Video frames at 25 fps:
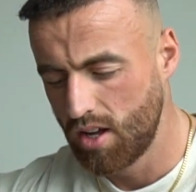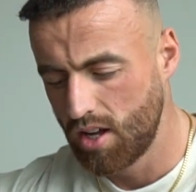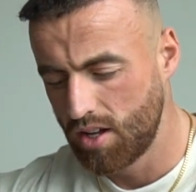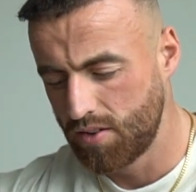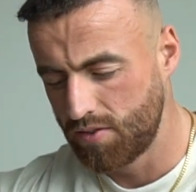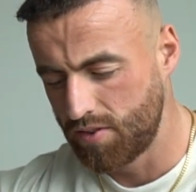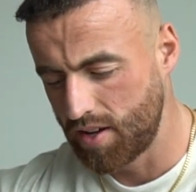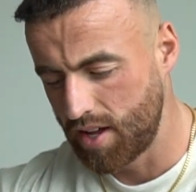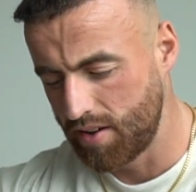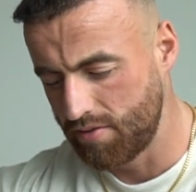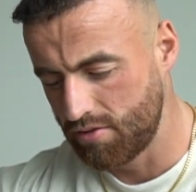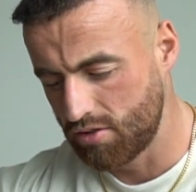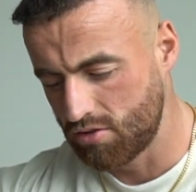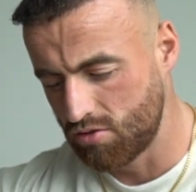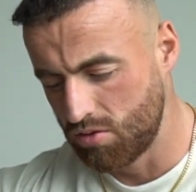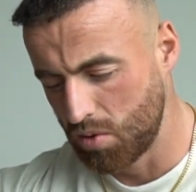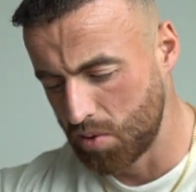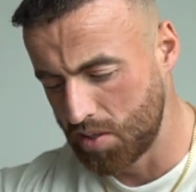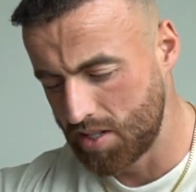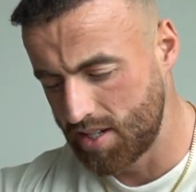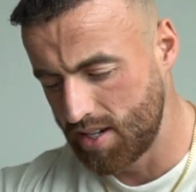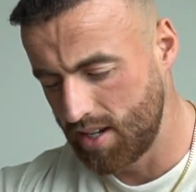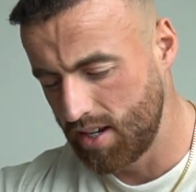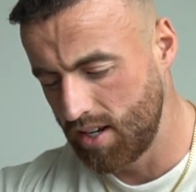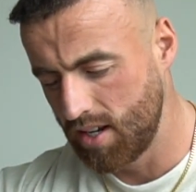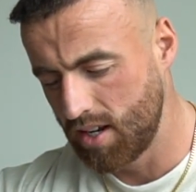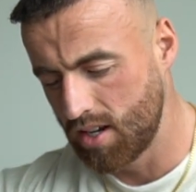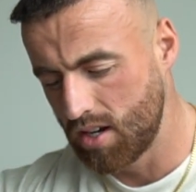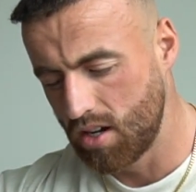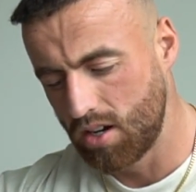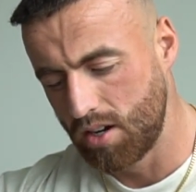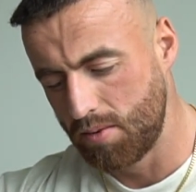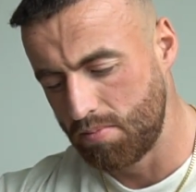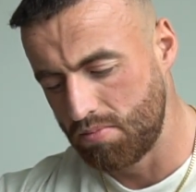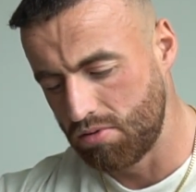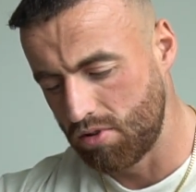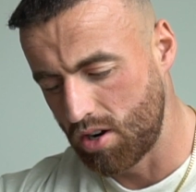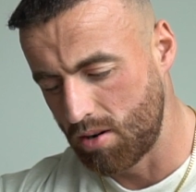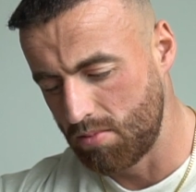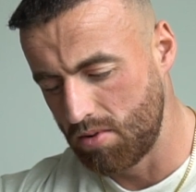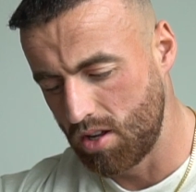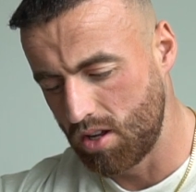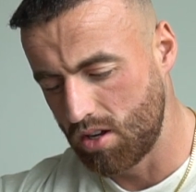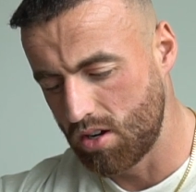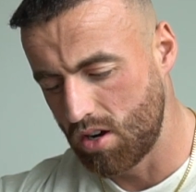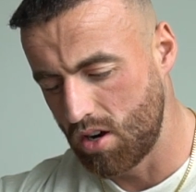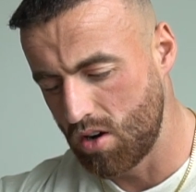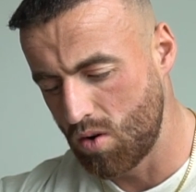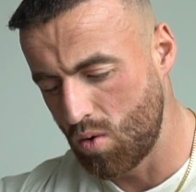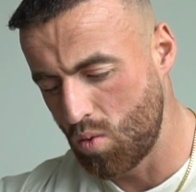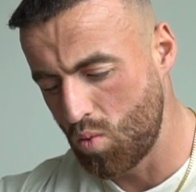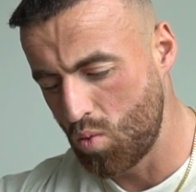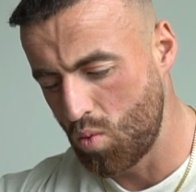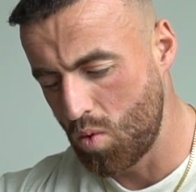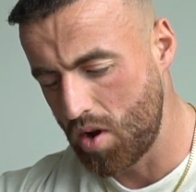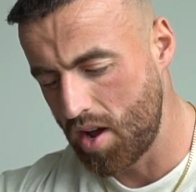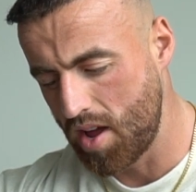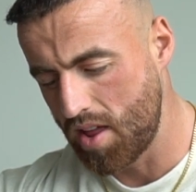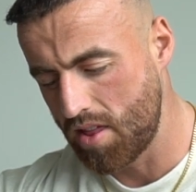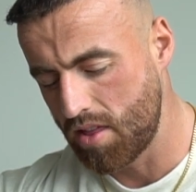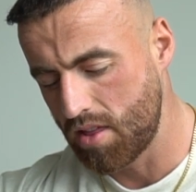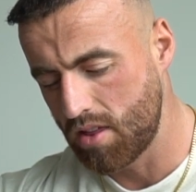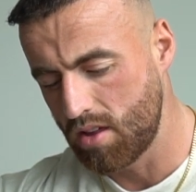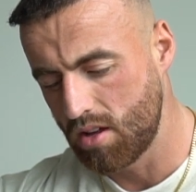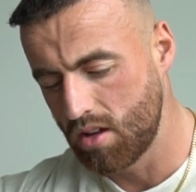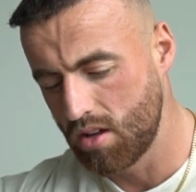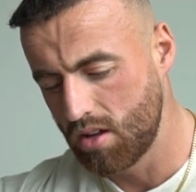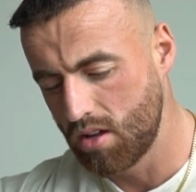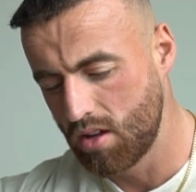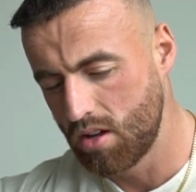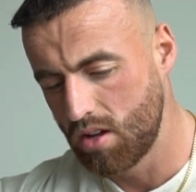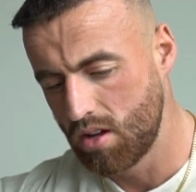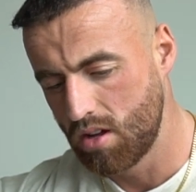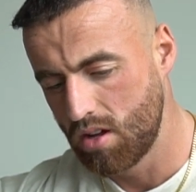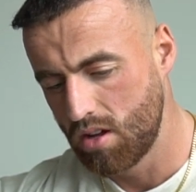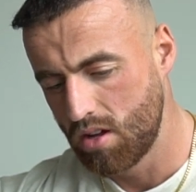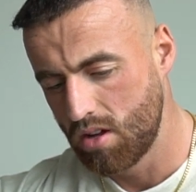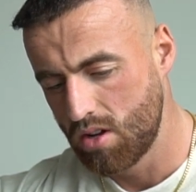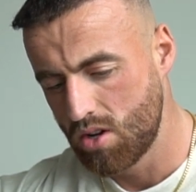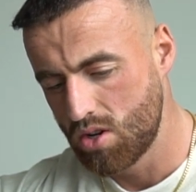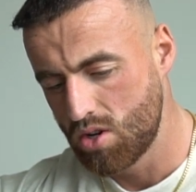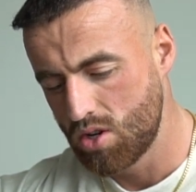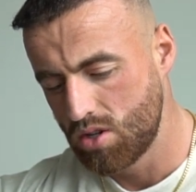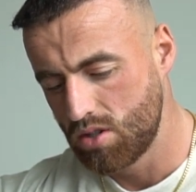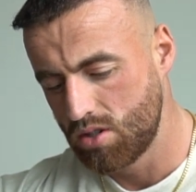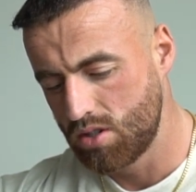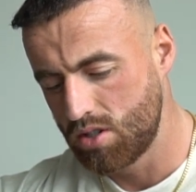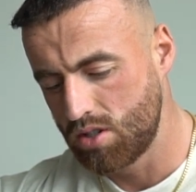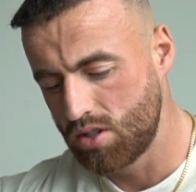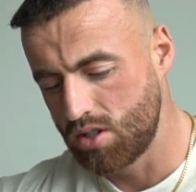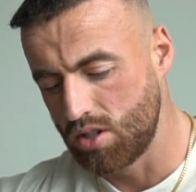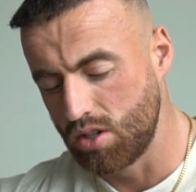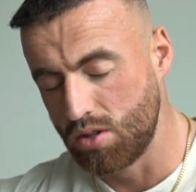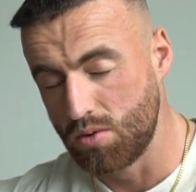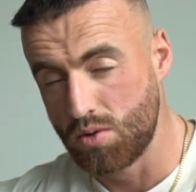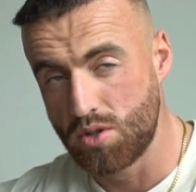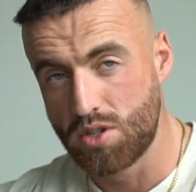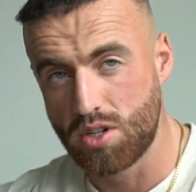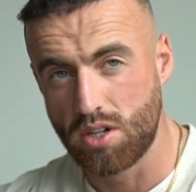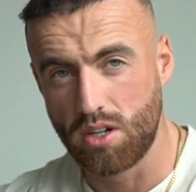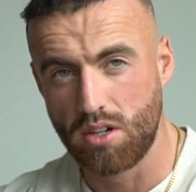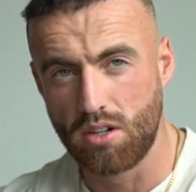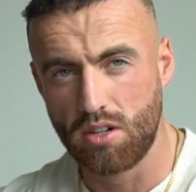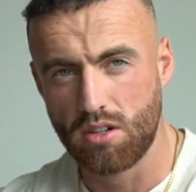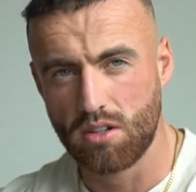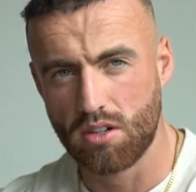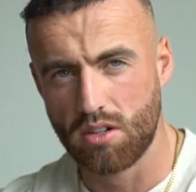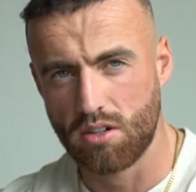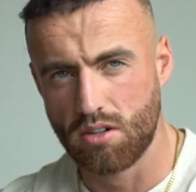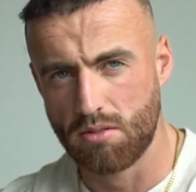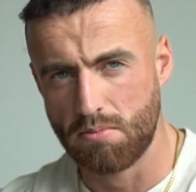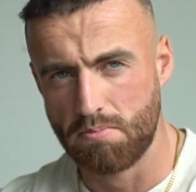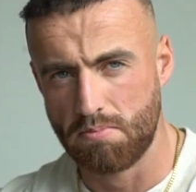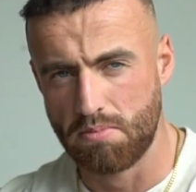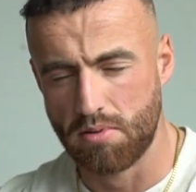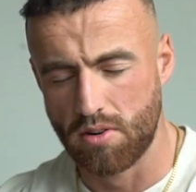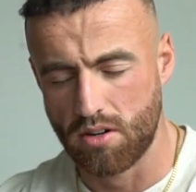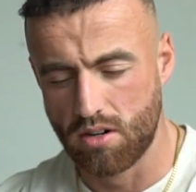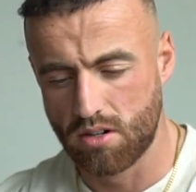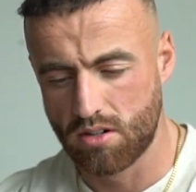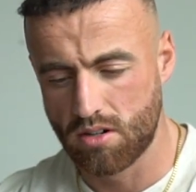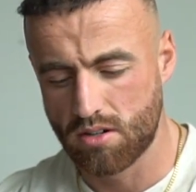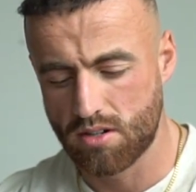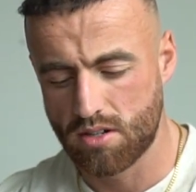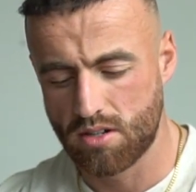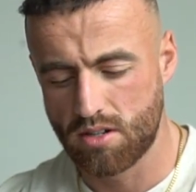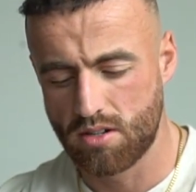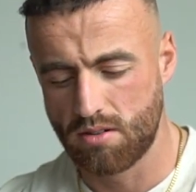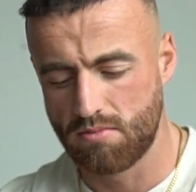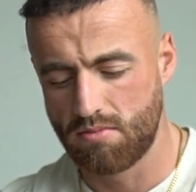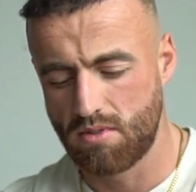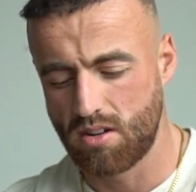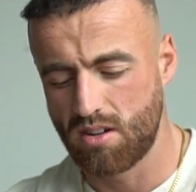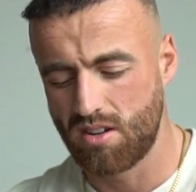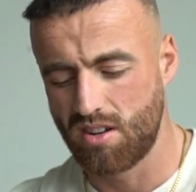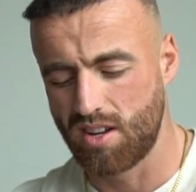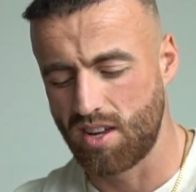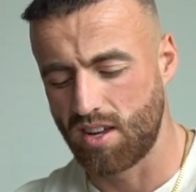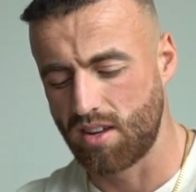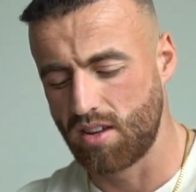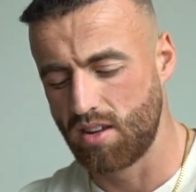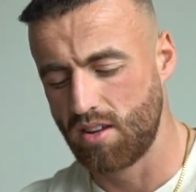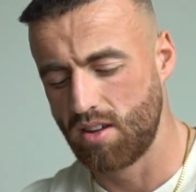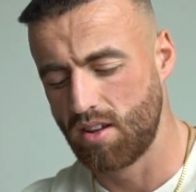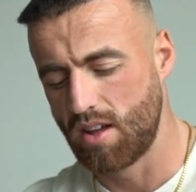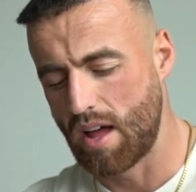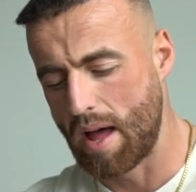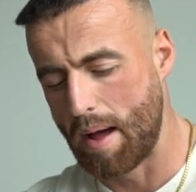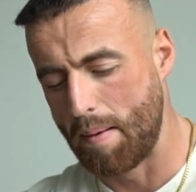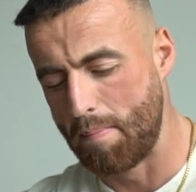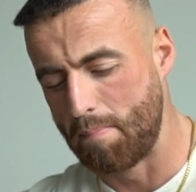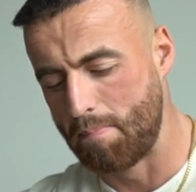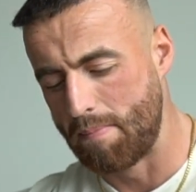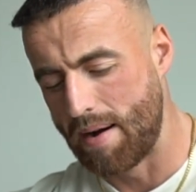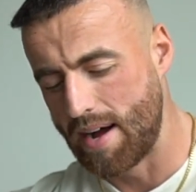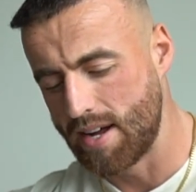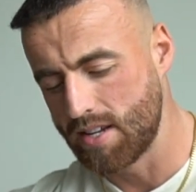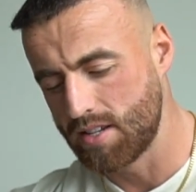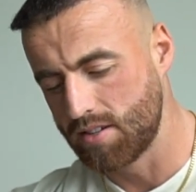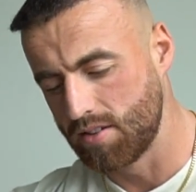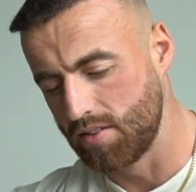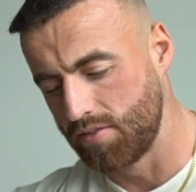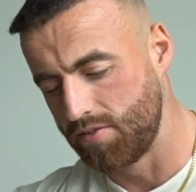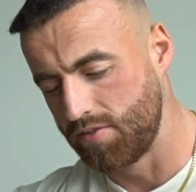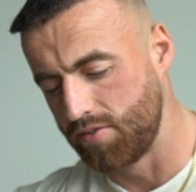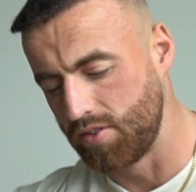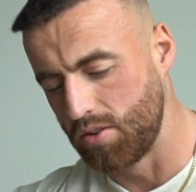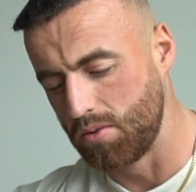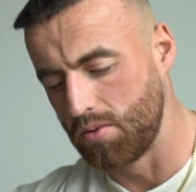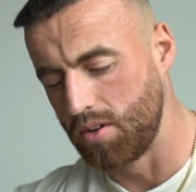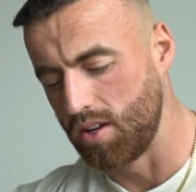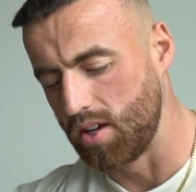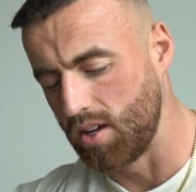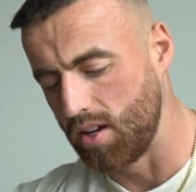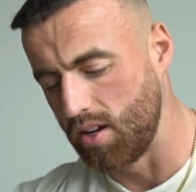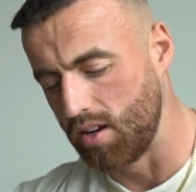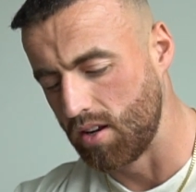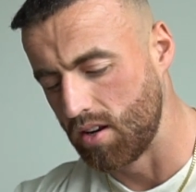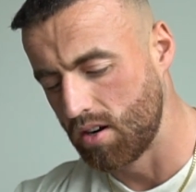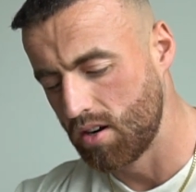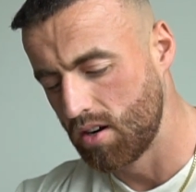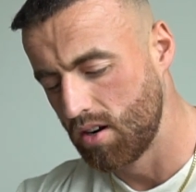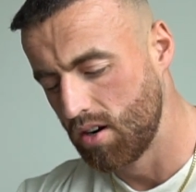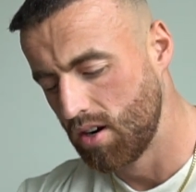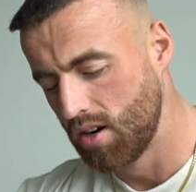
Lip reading: Favorite cuisine, I'd probably go with sushi or burgers. I'm not like a massive foodie either.